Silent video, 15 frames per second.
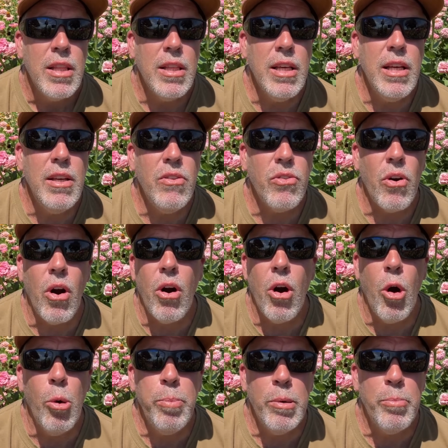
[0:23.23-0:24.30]
These are
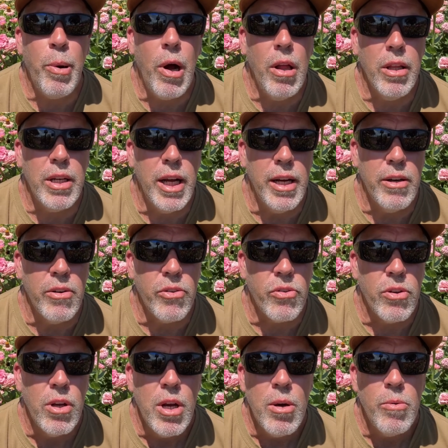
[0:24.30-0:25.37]
open
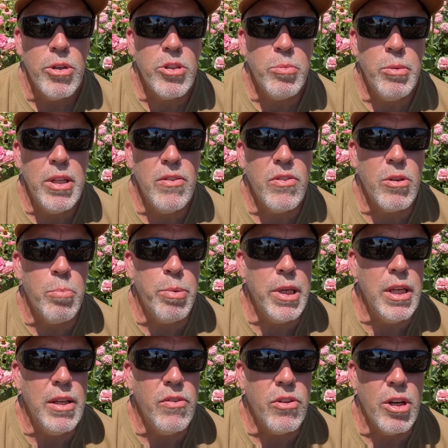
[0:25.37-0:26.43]
pollinators, which means the
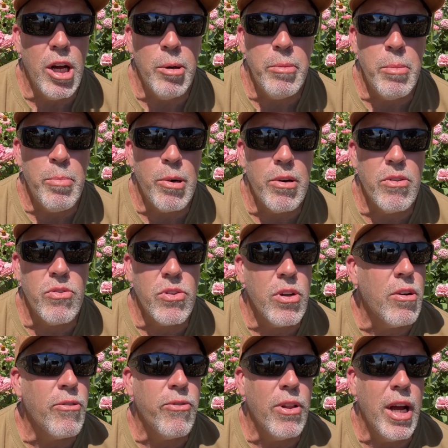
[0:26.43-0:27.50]
bees and hummingbirds that
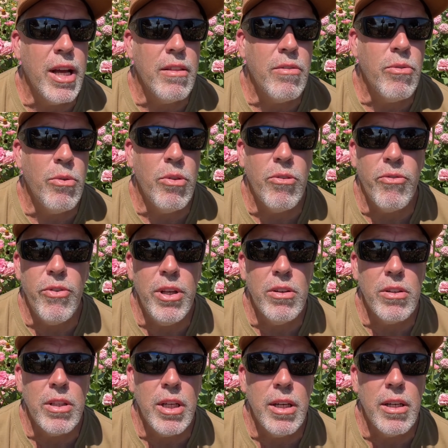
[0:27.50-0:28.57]
are flying through the
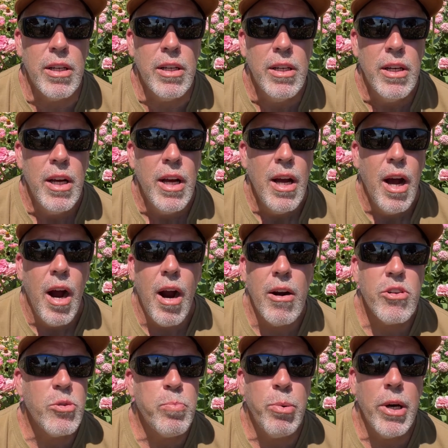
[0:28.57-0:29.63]
field here are
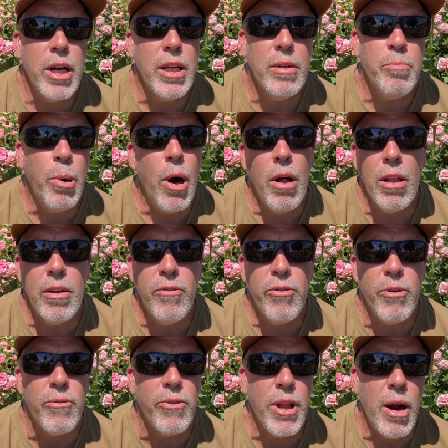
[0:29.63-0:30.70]
spreading pollen
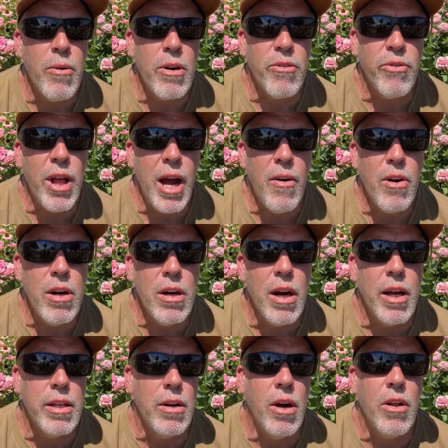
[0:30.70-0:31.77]
from flower to flower,
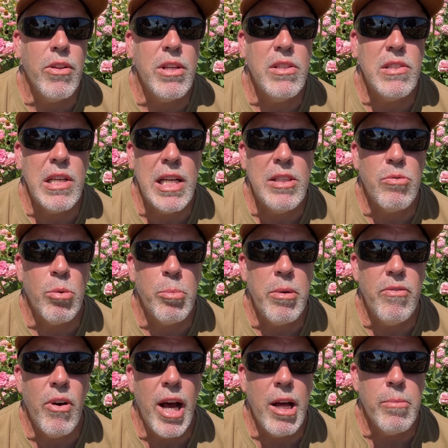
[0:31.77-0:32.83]
and all these seeds will be
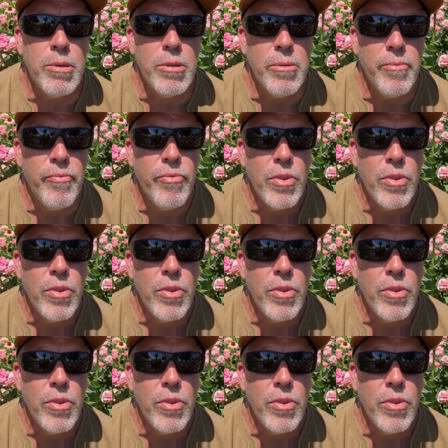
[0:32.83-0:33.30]
viable.